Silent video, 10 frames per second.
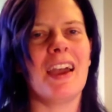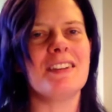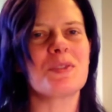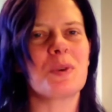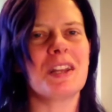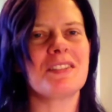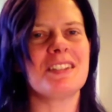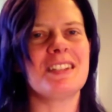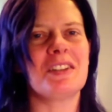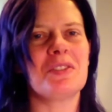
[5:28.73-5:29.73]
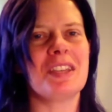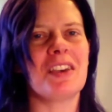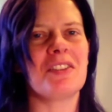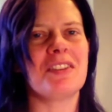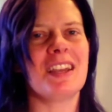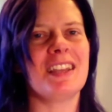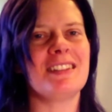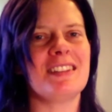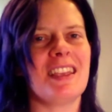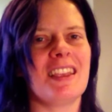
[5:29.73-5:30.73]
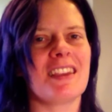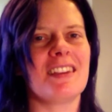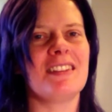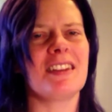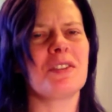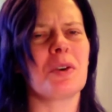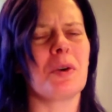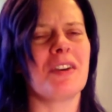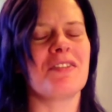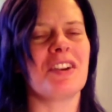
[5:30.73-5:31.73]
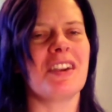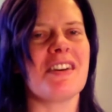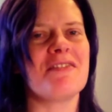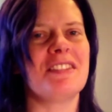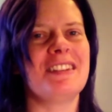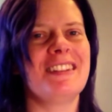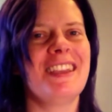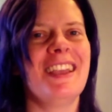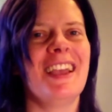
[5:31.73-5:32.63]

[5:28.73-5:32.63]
I just went out to dinner the other night, and I don't go out very often.